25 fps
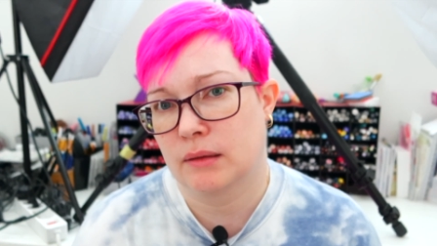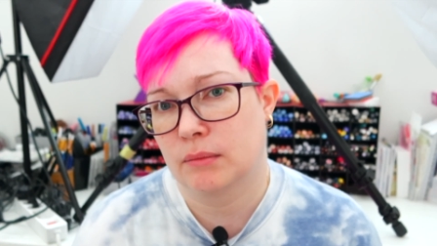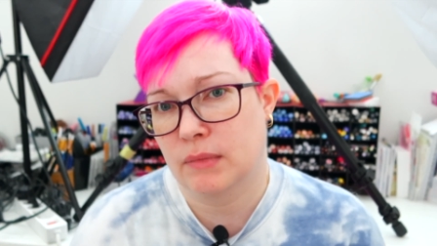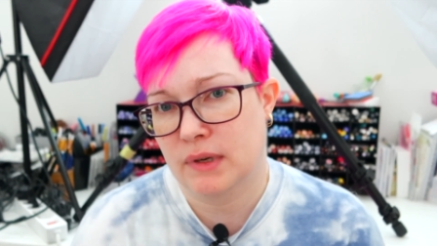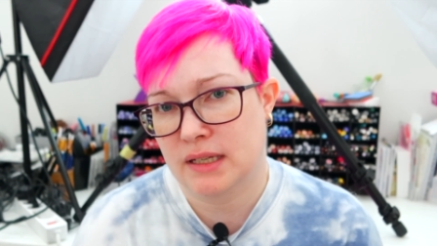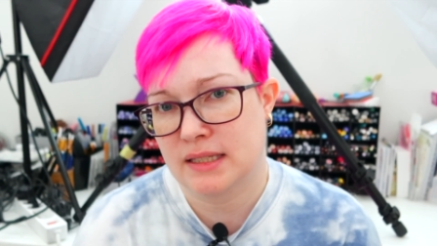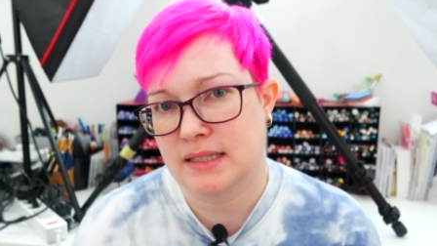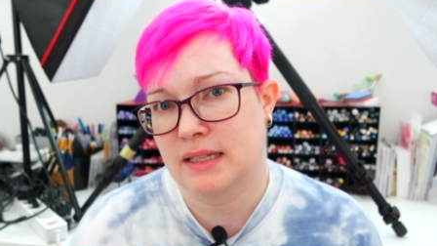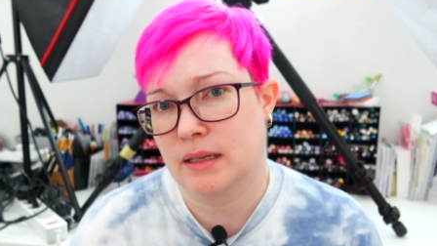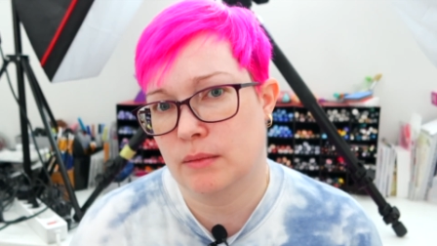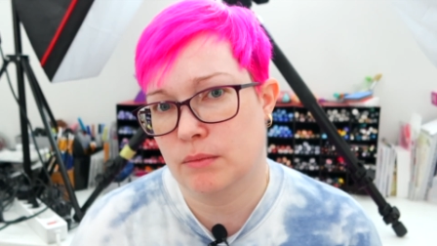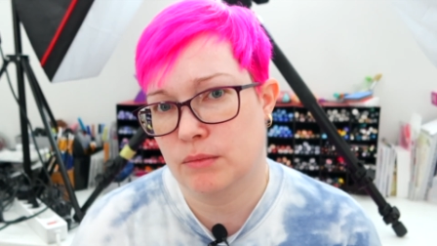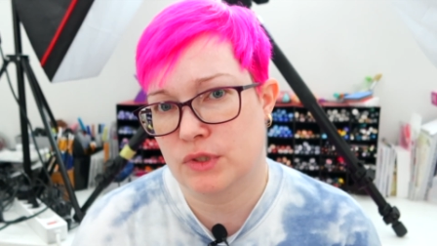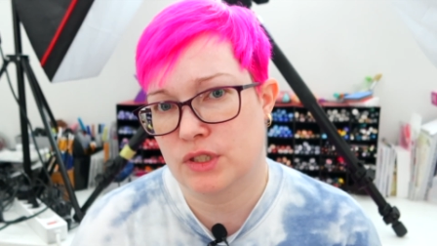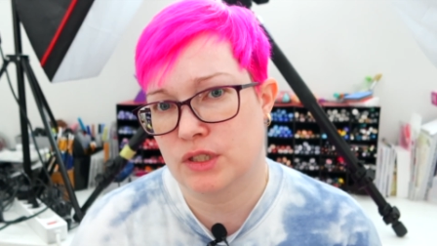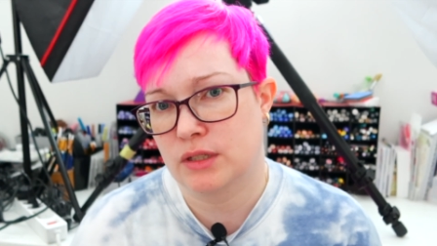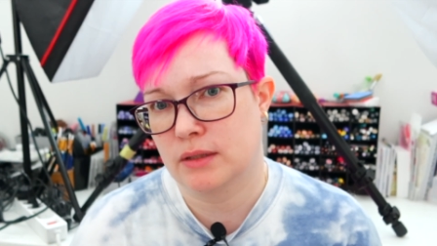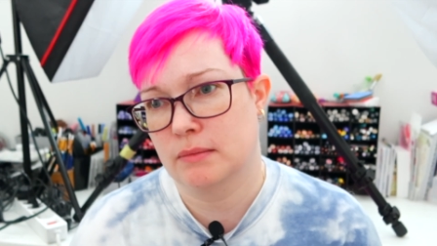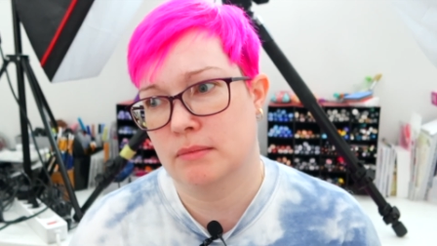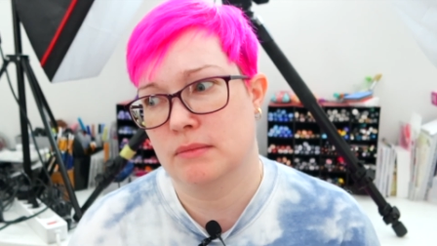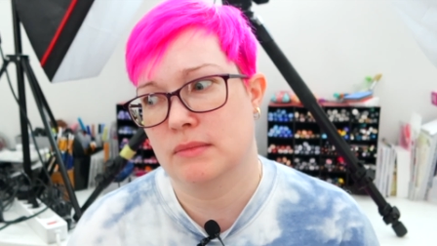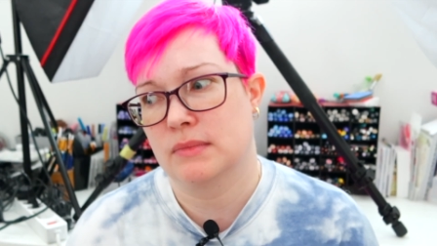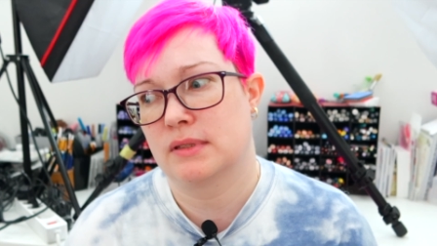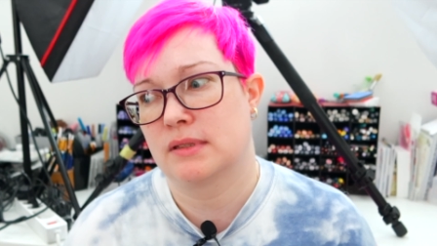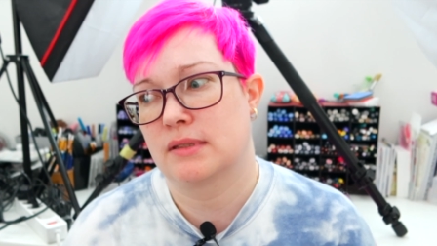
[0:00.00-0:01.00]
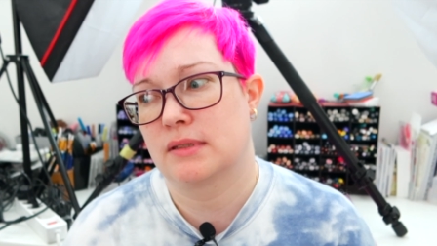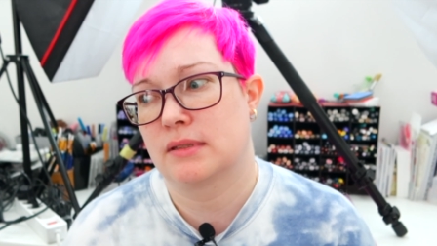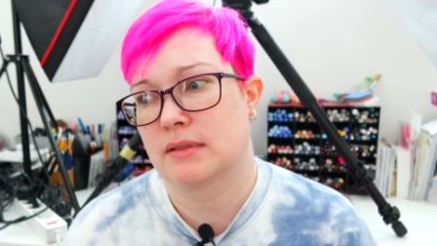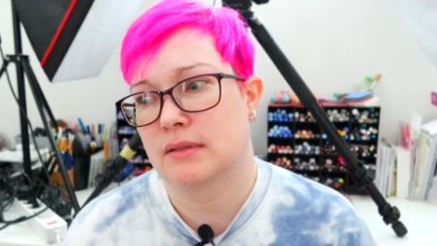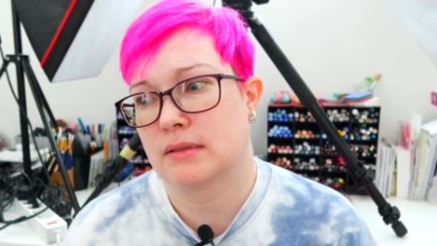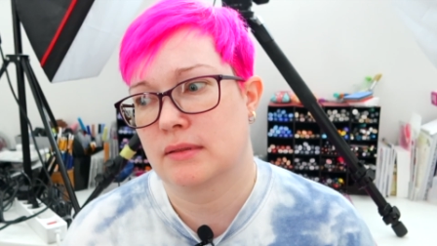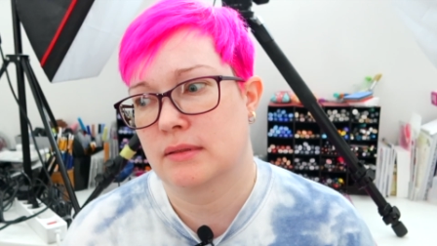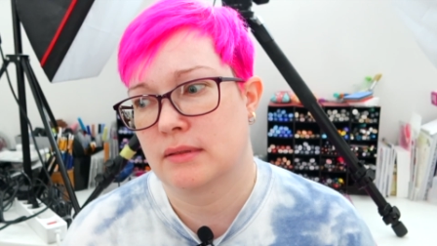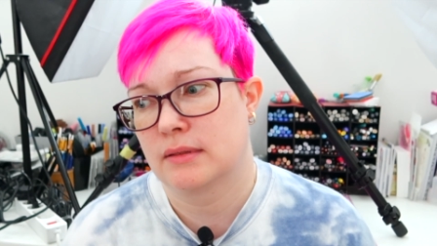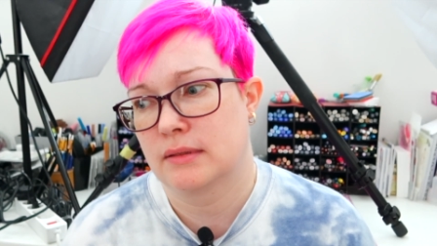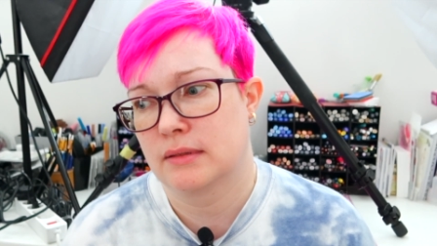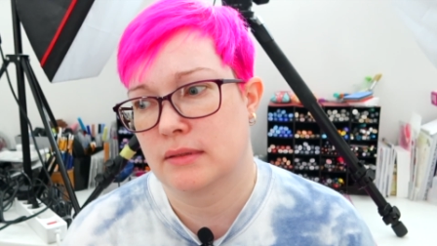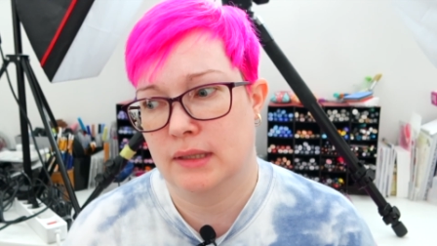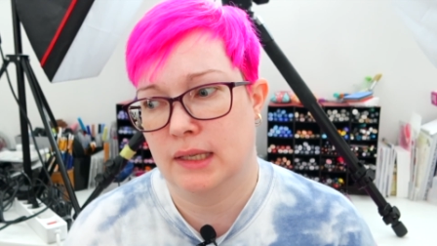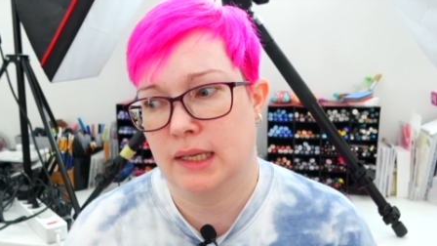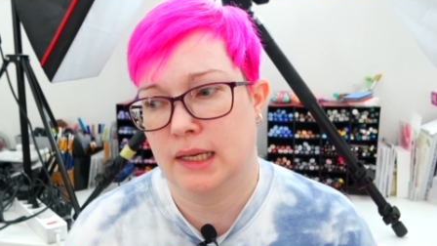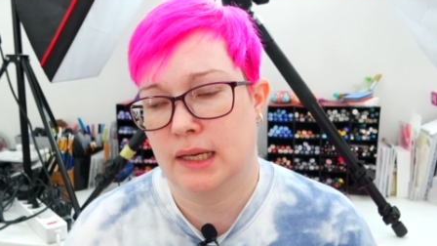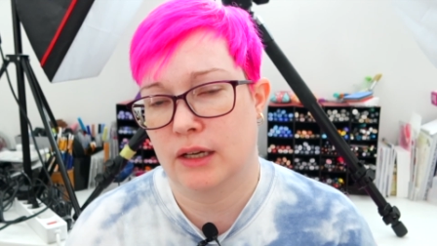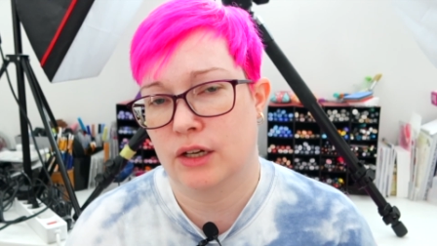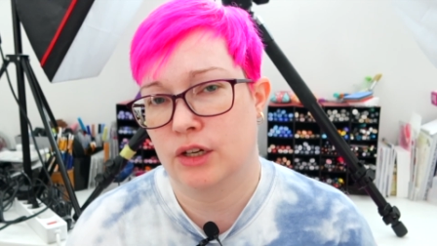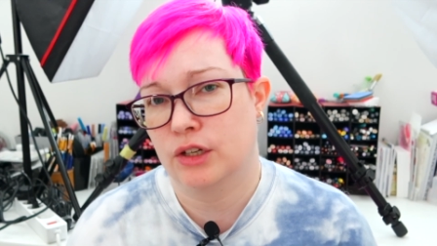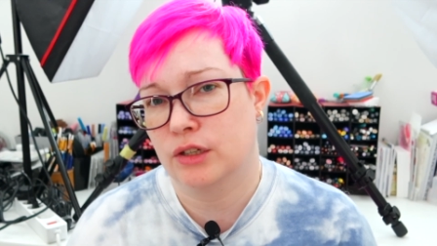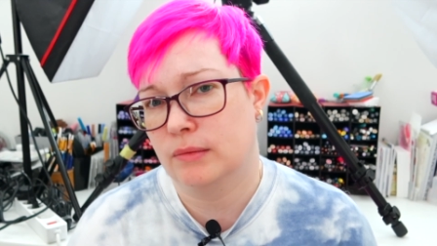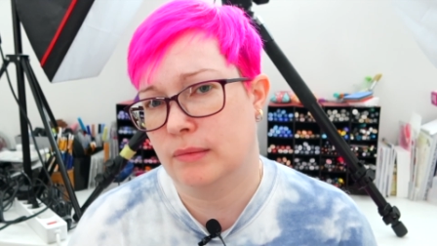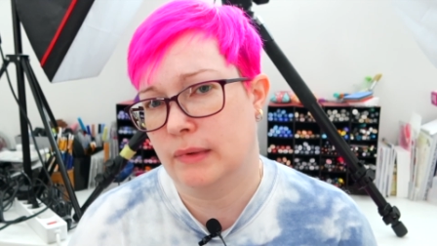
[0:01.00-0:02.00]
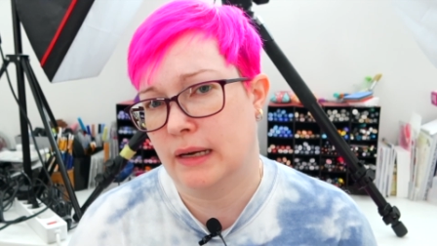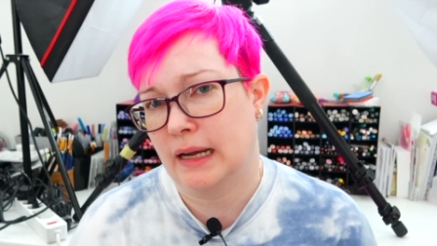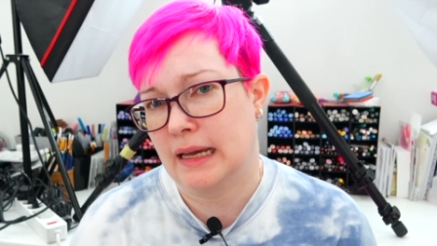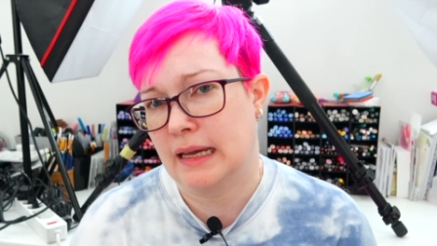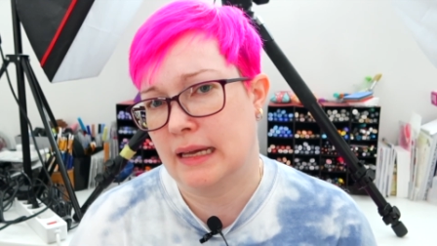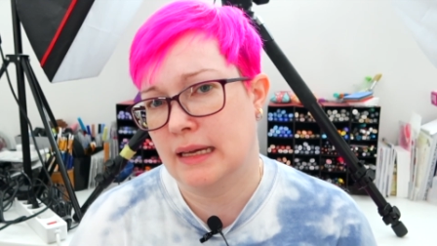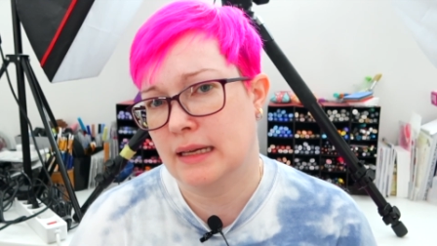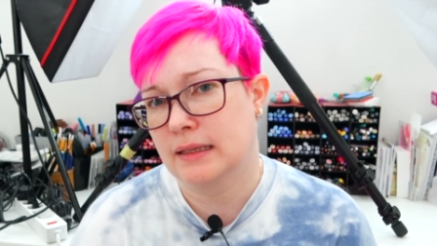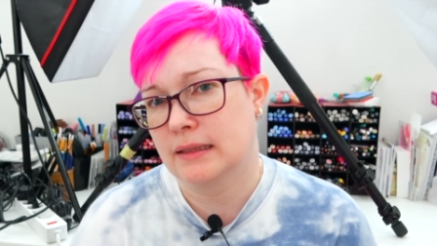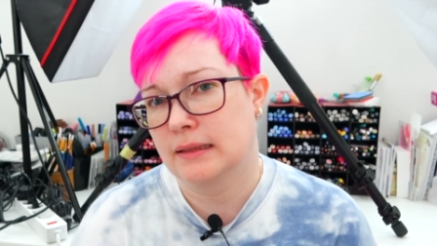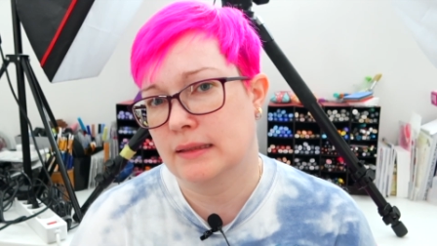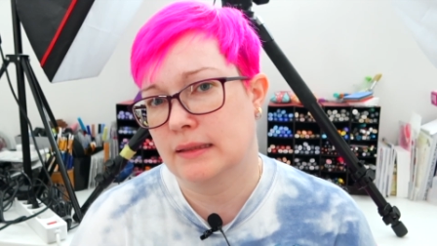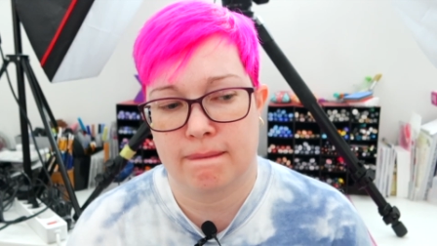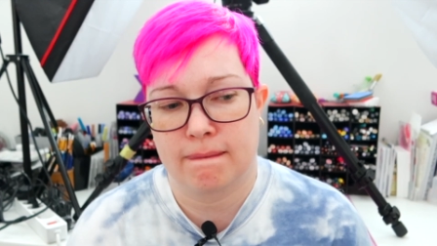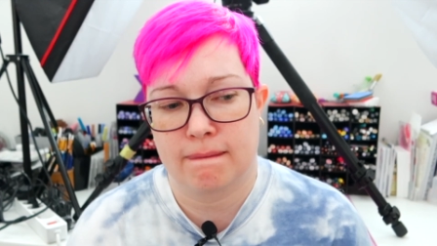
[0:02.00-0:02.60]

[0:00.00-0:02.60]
my symptoms in a good way.